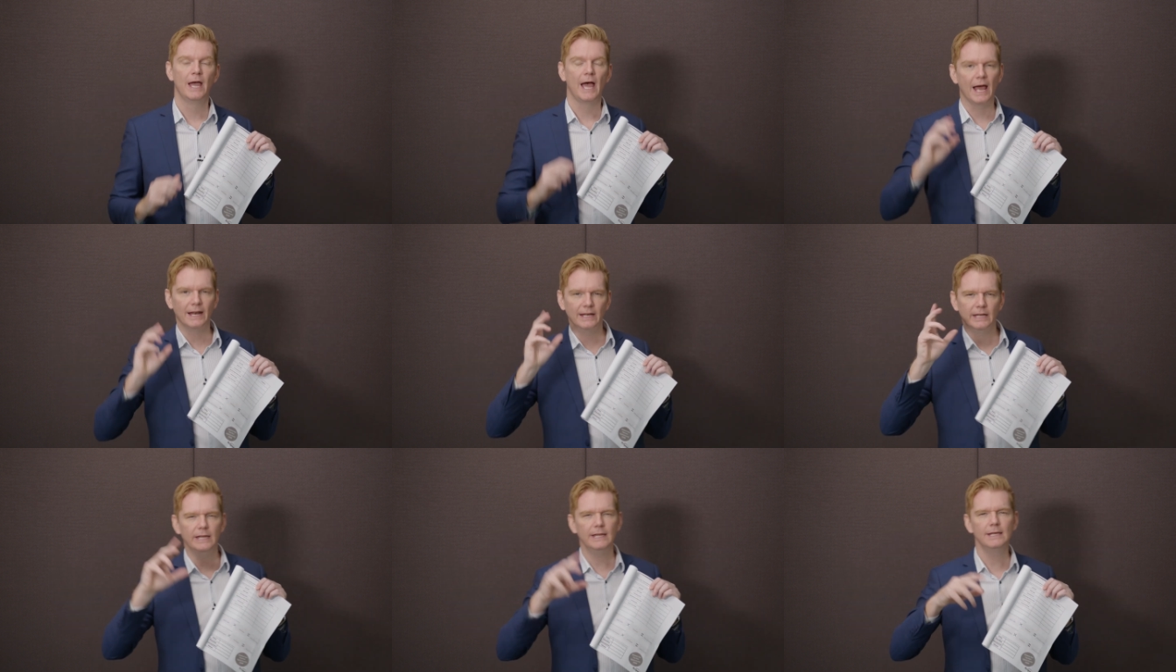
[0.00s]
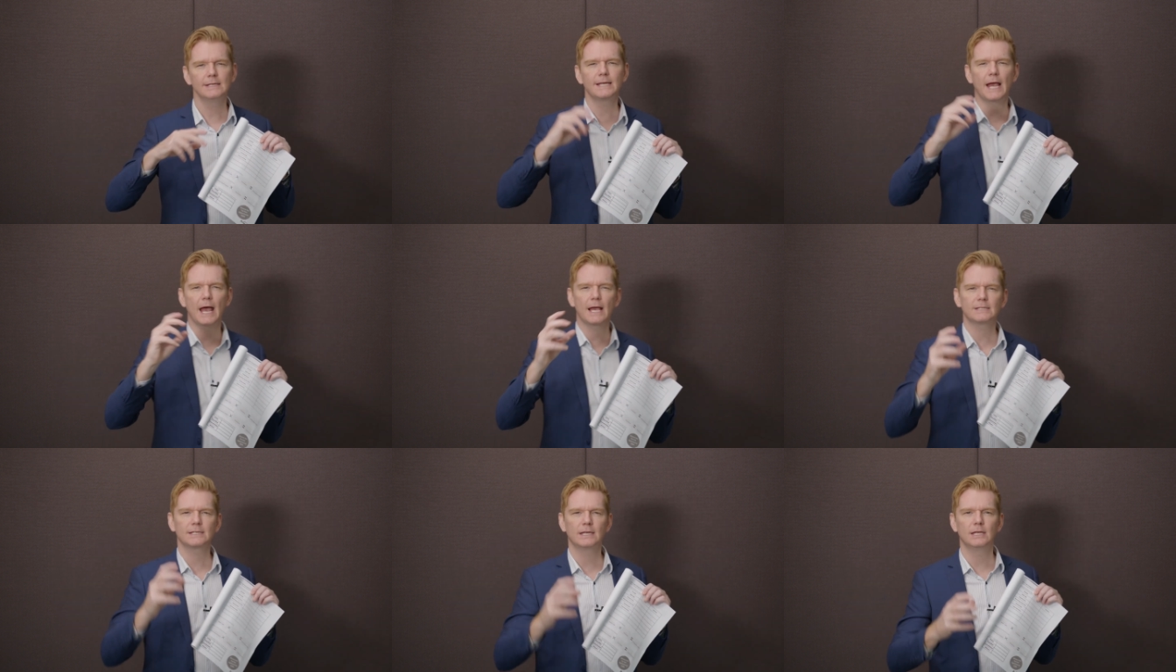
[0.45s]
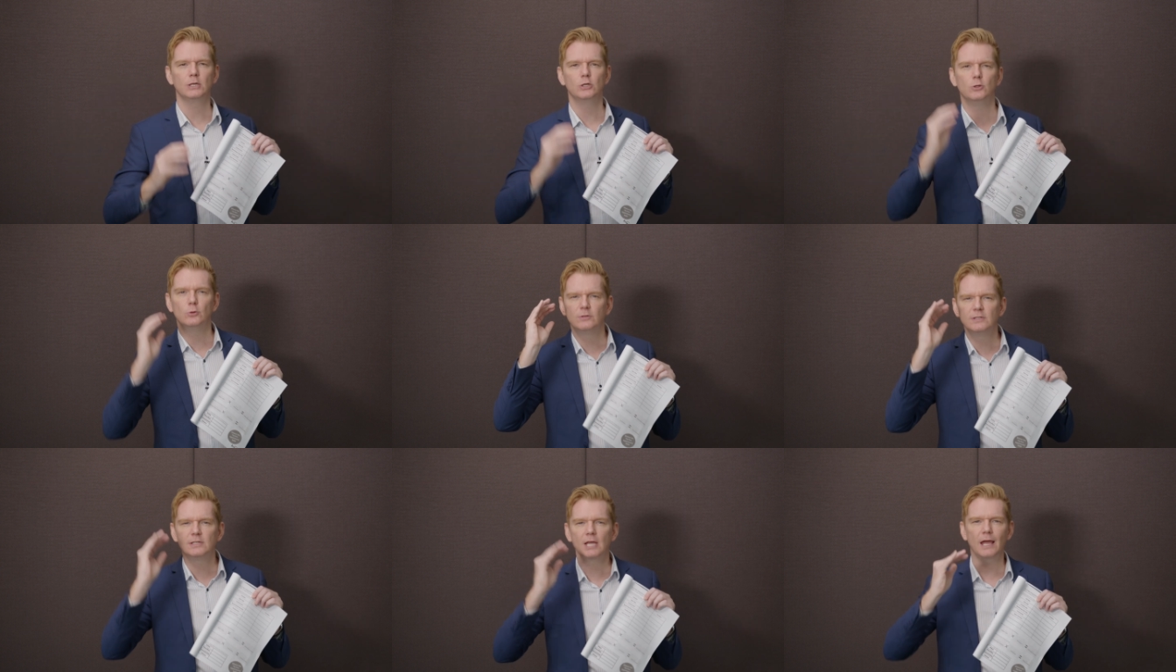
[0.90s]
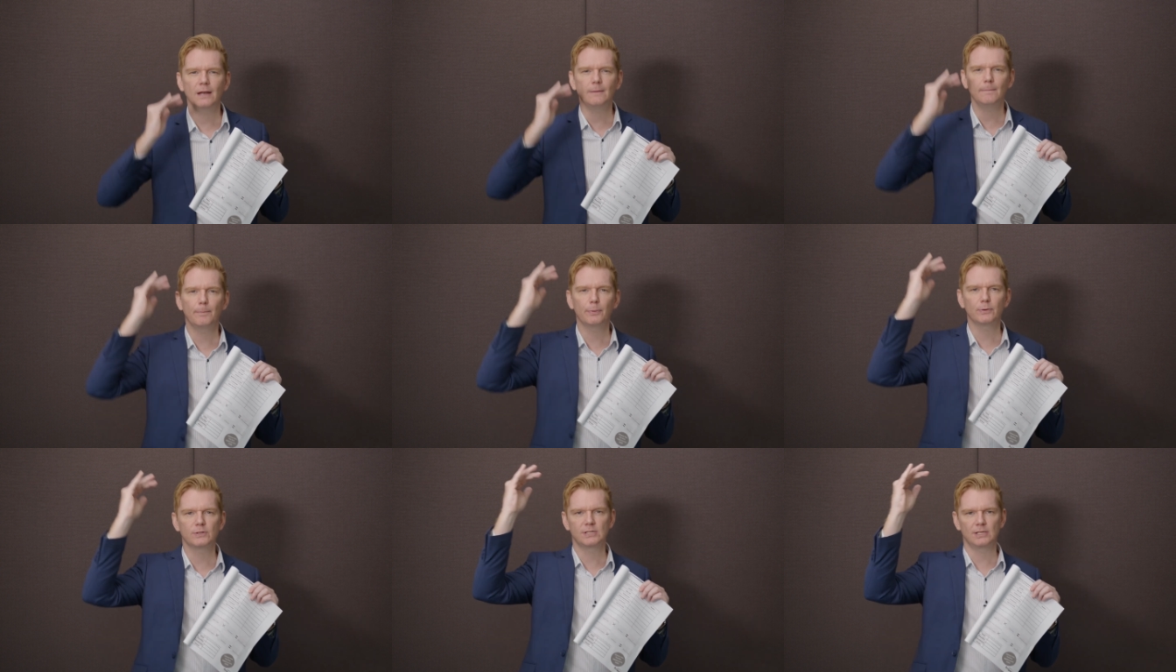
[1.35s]
and he is asking you
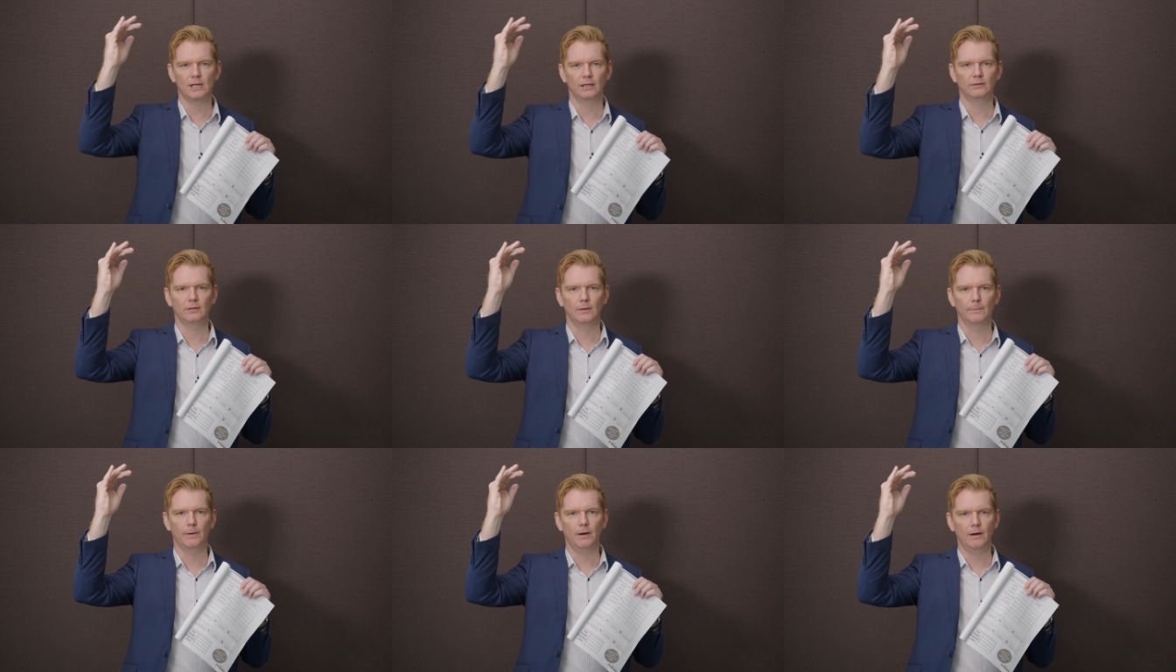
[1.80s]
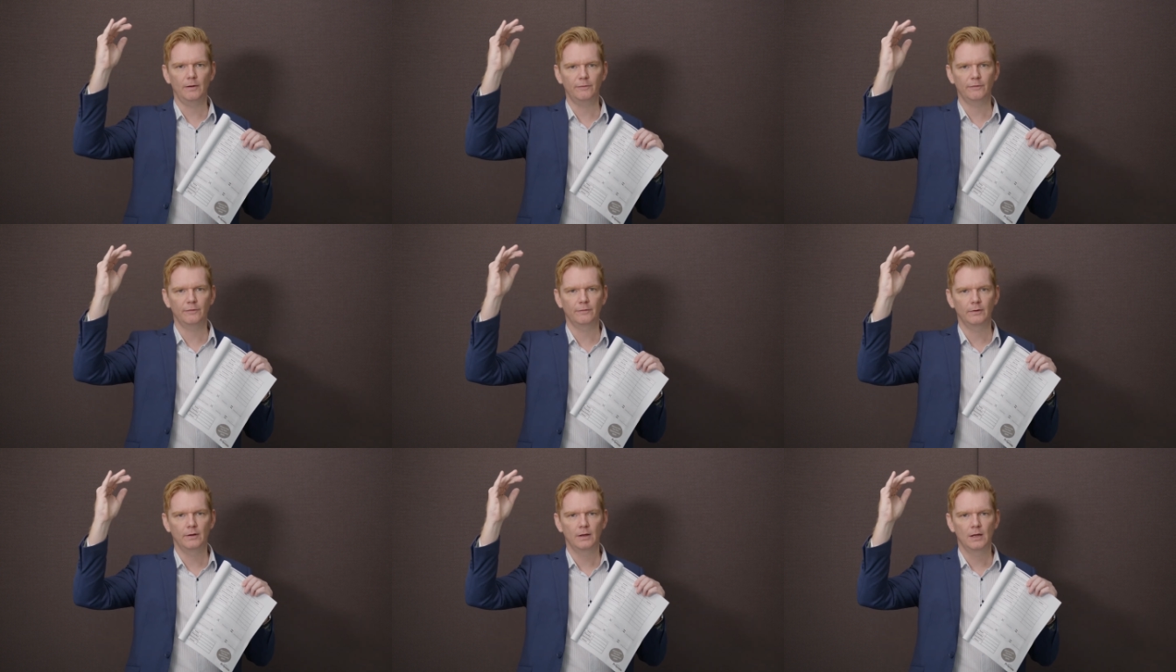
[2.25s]
10% above,